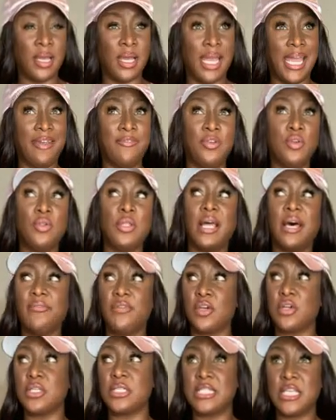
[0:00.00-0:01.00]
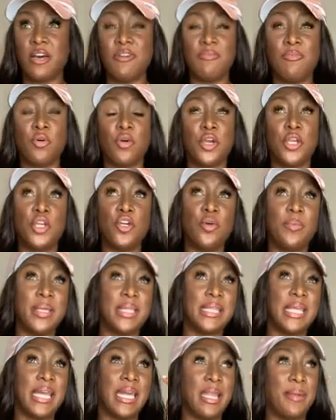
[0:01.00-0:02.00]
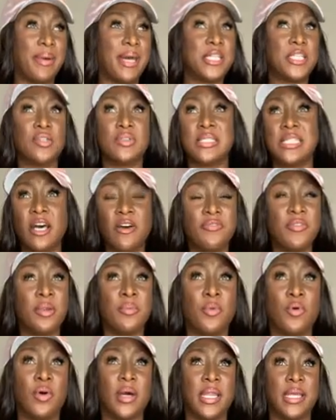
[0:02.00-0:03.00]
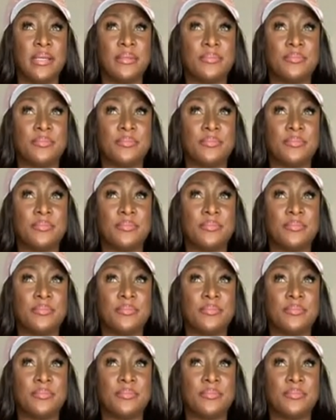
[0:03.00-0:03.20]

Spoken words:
If you love yourself more, you'll be thinking about yourself in the morning.